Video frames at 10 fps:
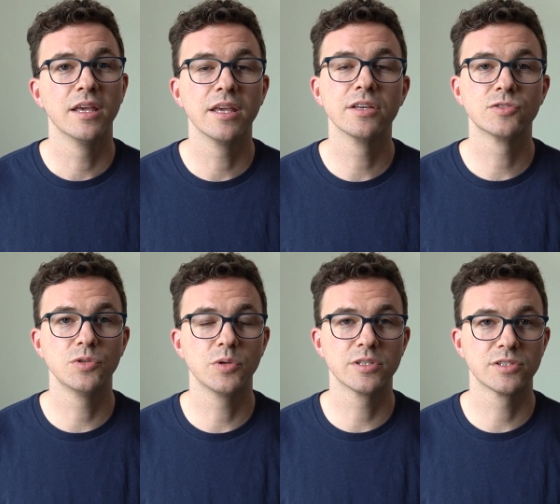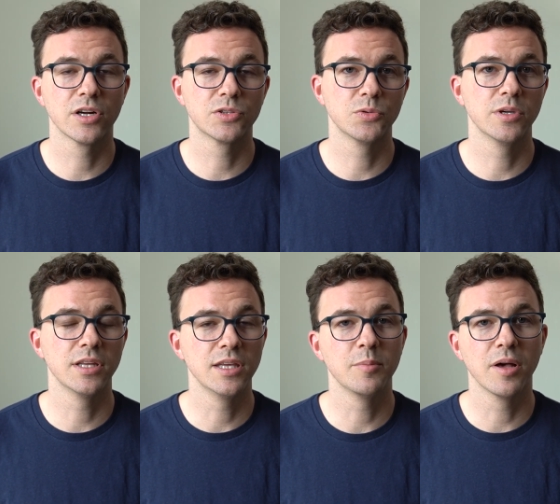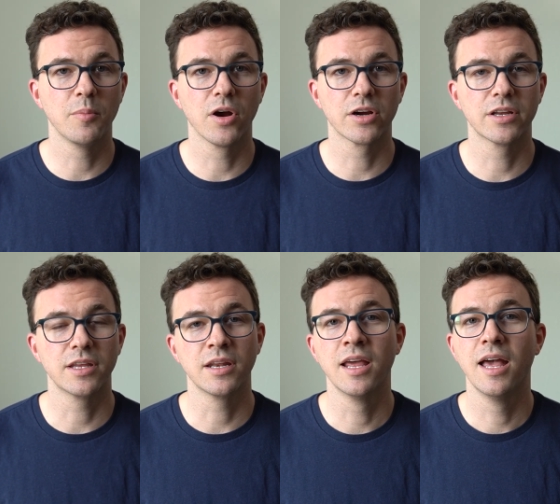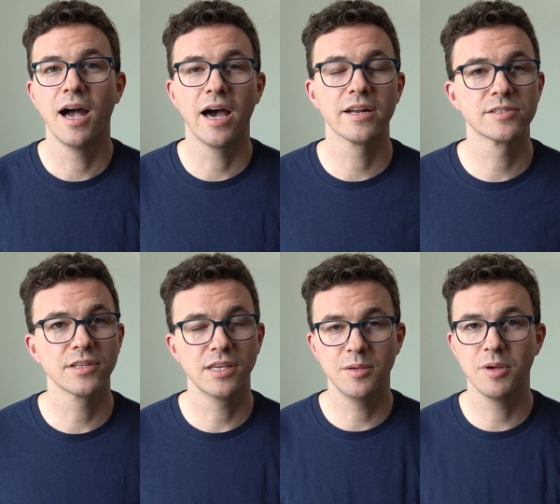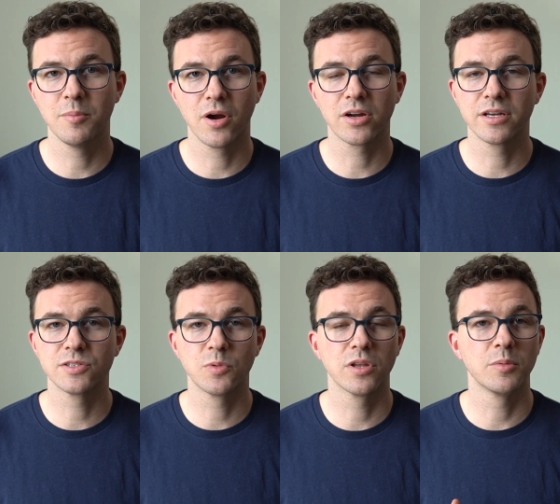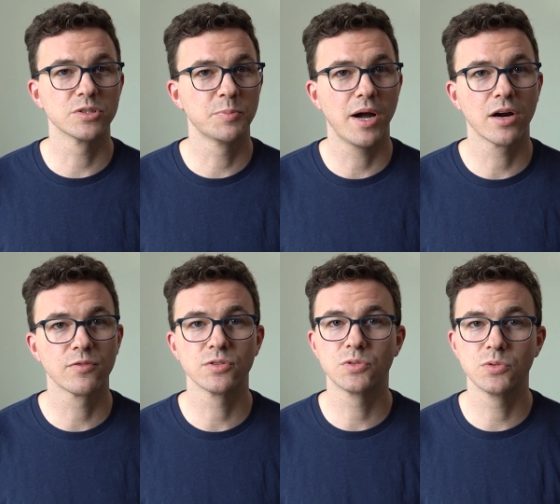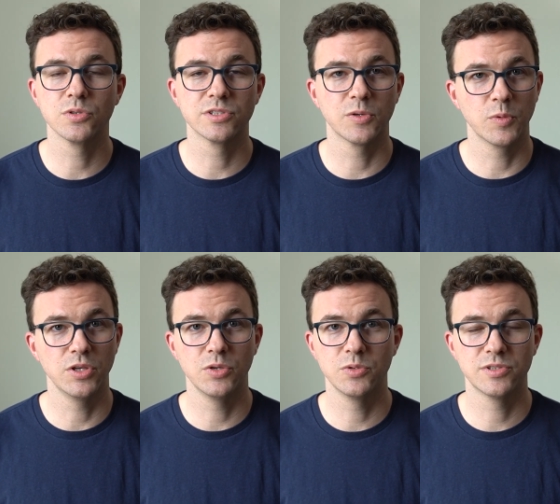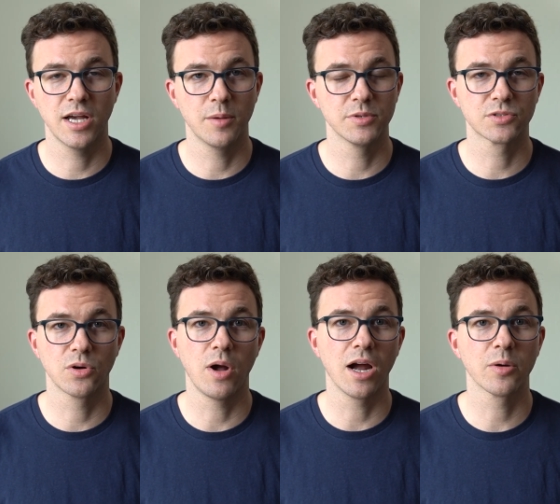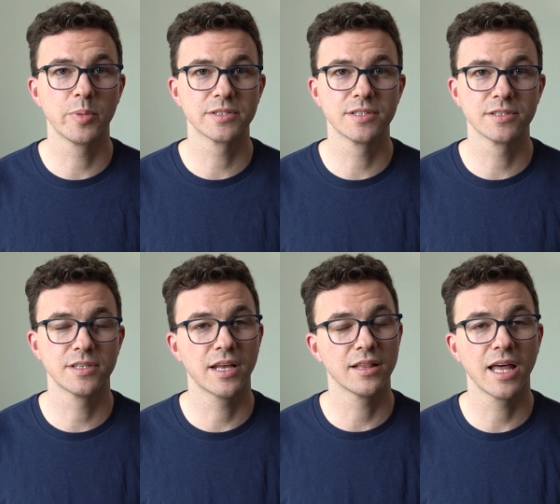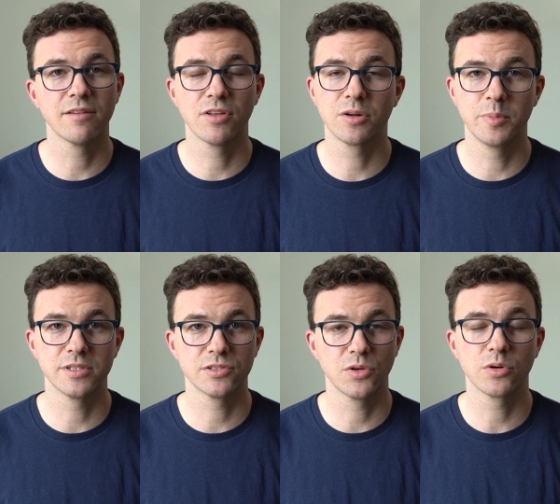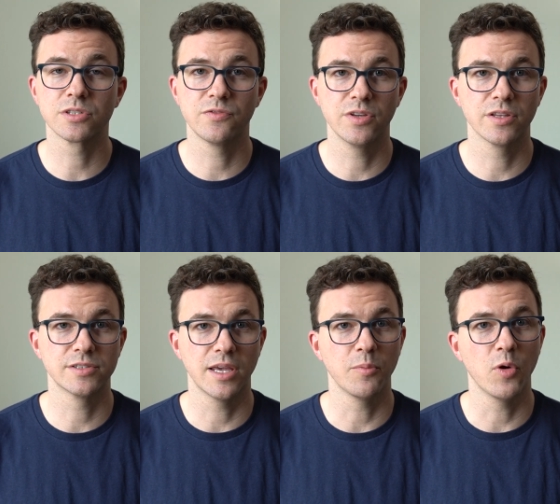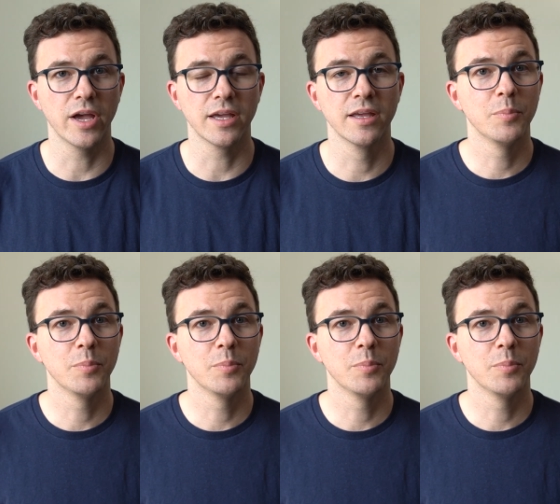is so you can start doing email marketing. Honestly, email marketing is one of the most powerful tools that we use to help us grow our business, and a lot of other business owners feel the same way.